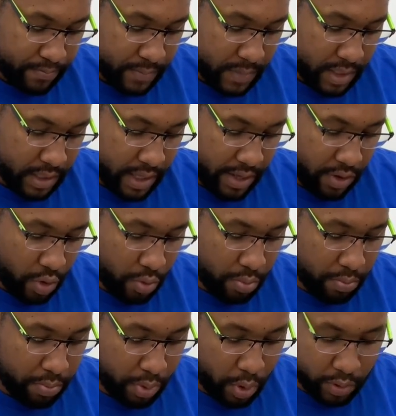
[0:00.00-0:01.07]
that you
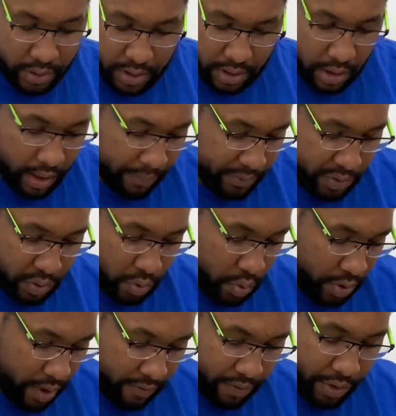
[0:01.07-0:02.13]
bolt up to
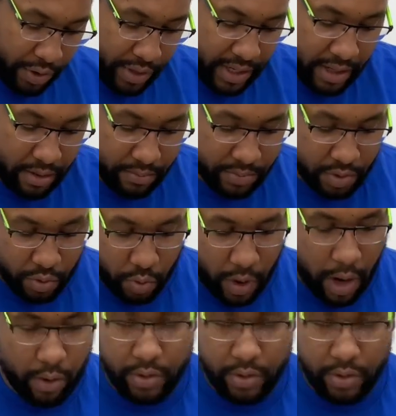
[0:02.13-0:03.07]
wherever you need them to route